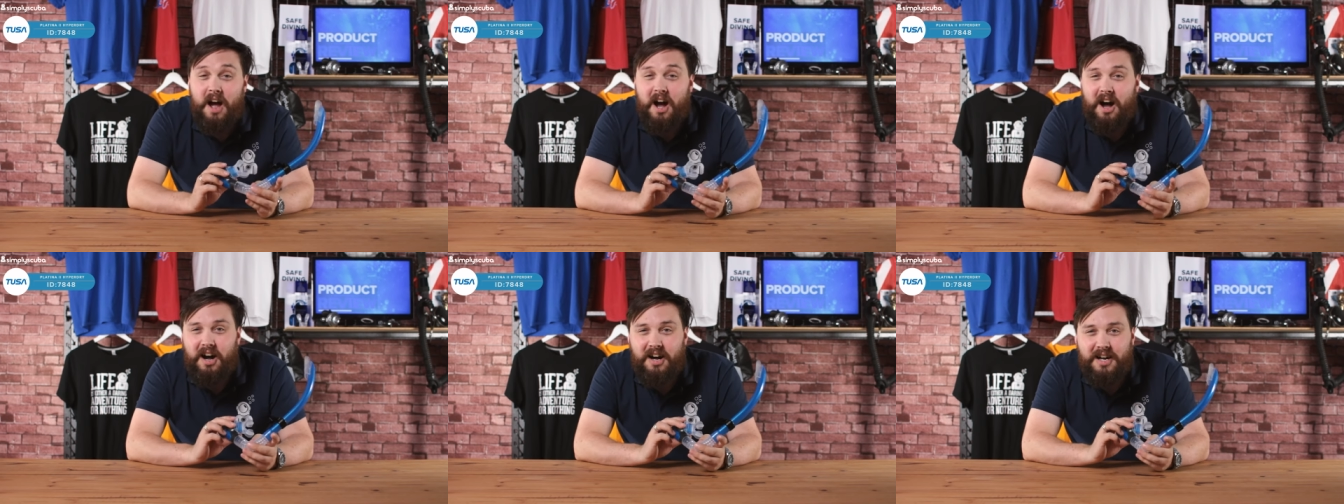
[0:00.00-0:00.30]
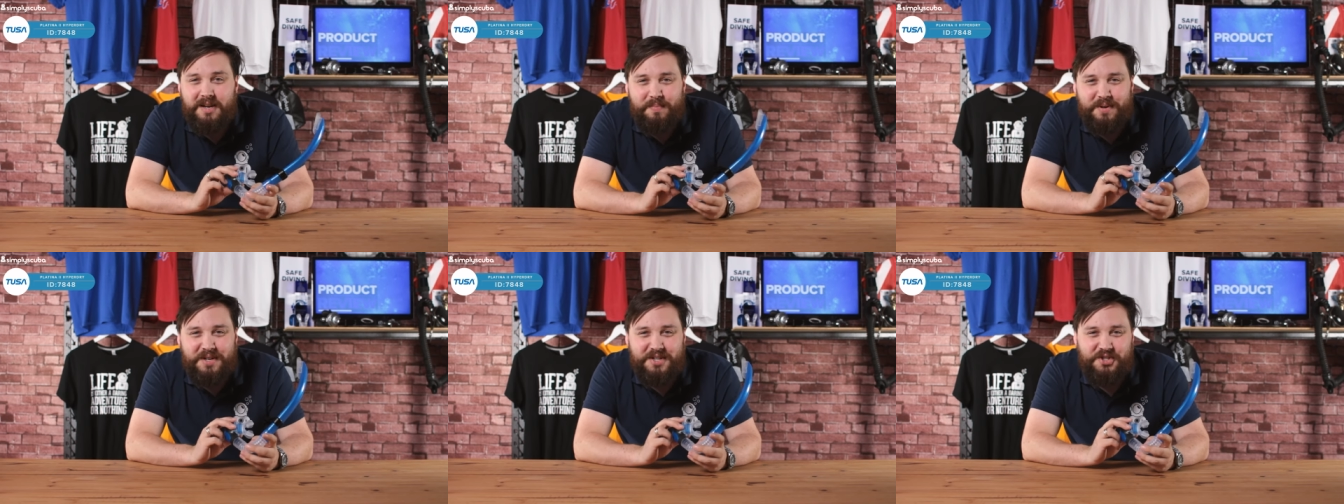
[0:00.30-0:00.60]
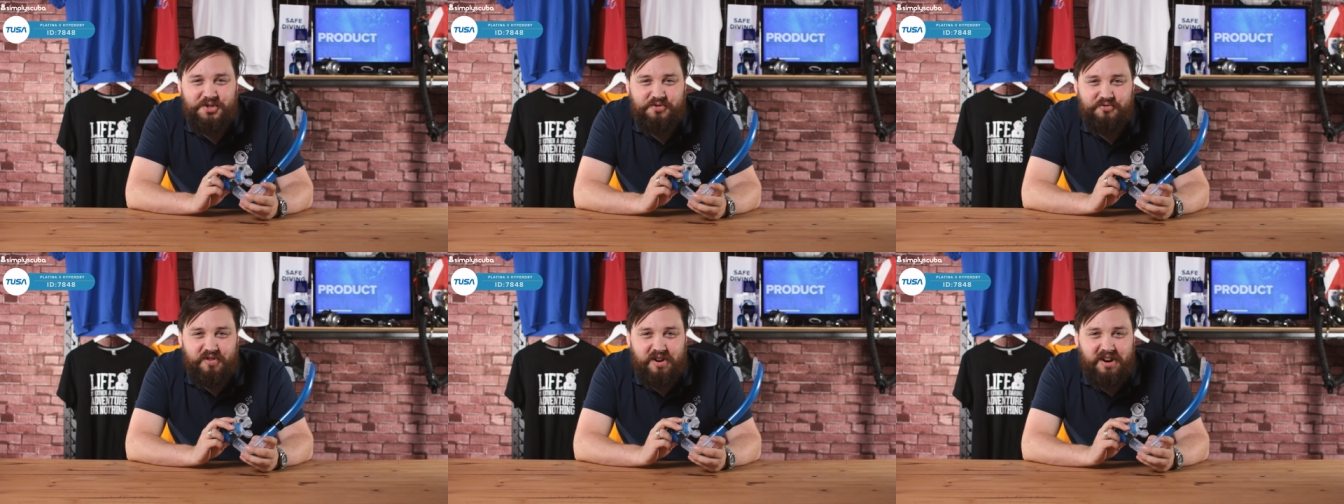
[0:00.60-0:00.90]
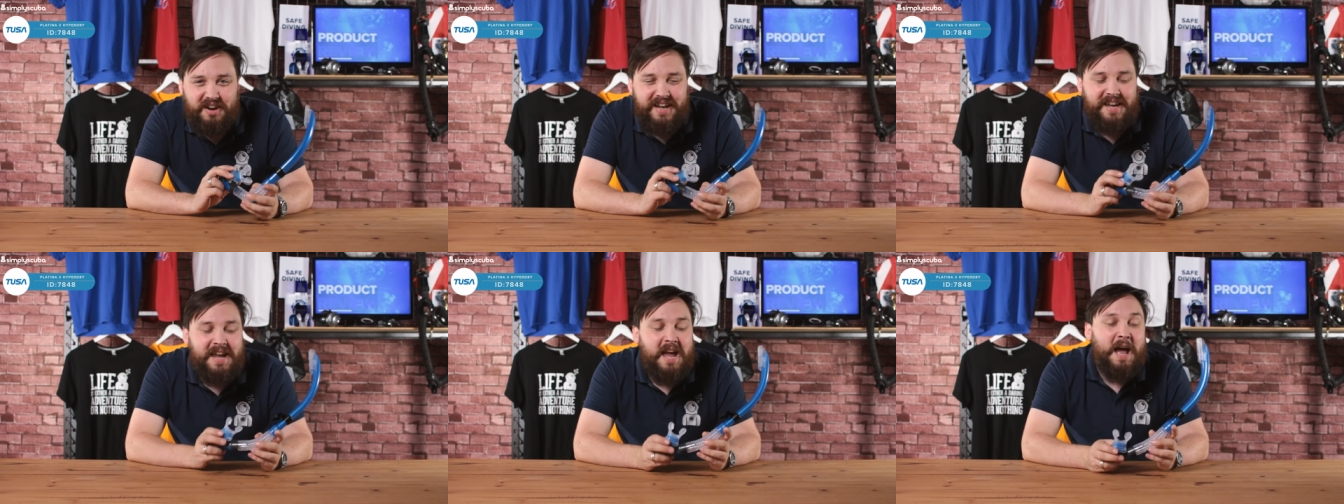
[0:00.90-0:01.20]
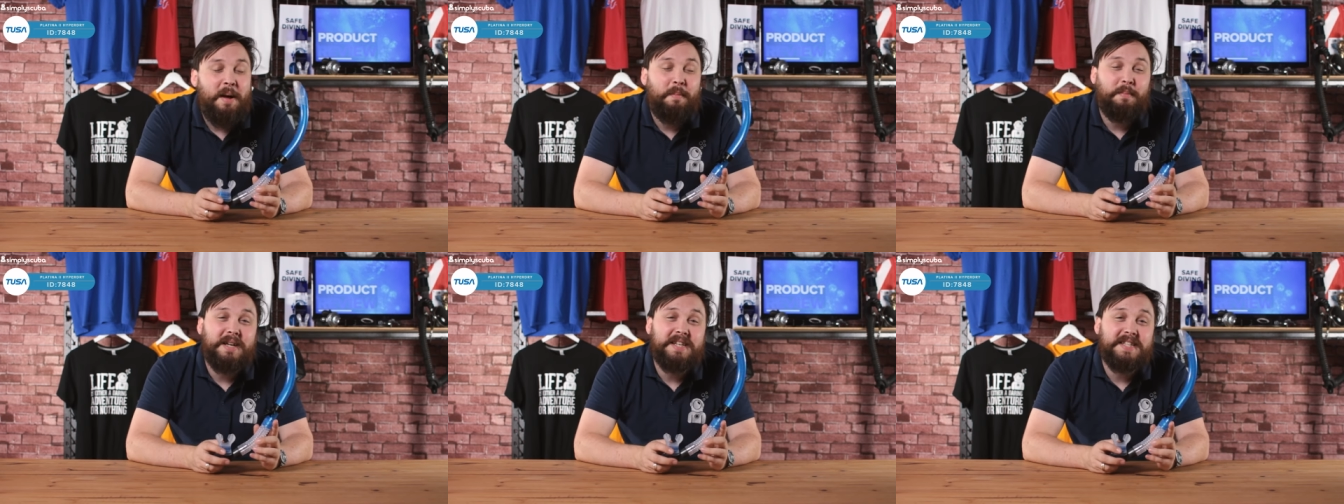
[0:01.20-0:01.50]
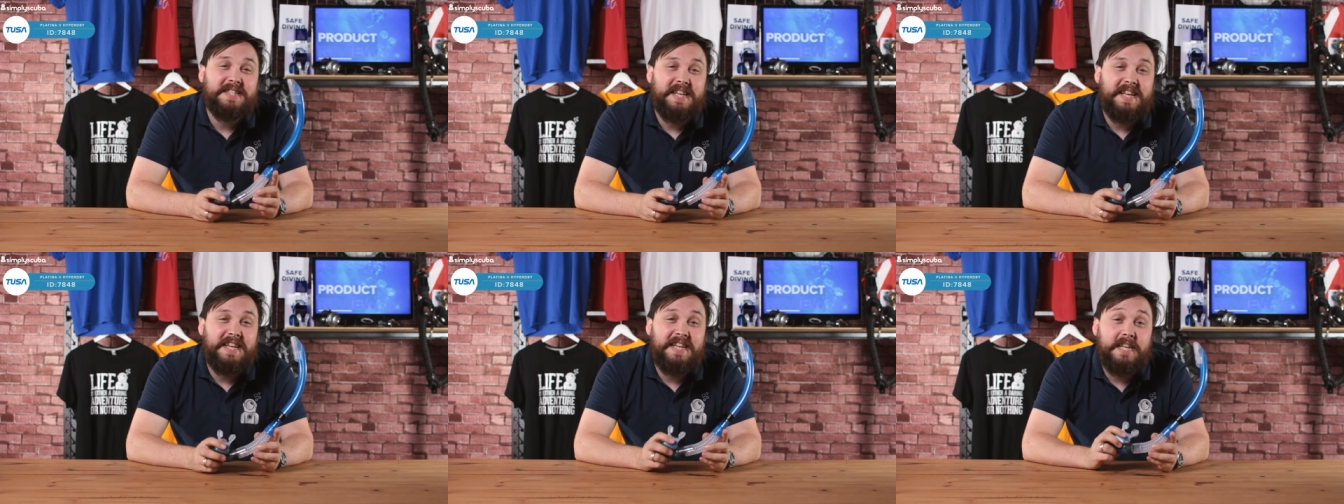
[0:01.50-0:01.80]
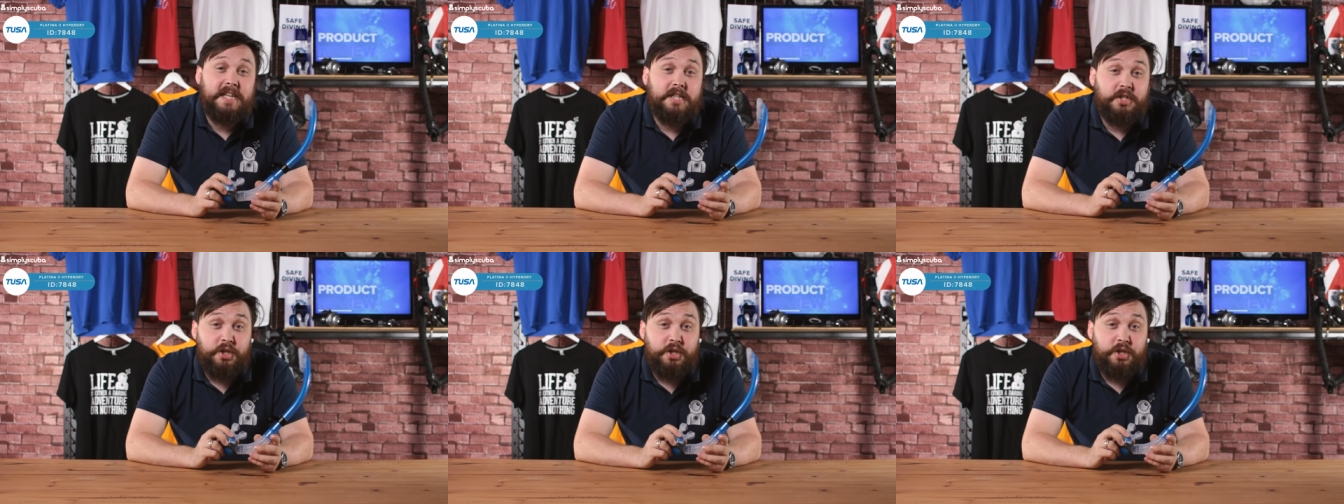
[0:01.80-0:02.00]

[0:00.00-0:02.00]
Hyper Dry Platina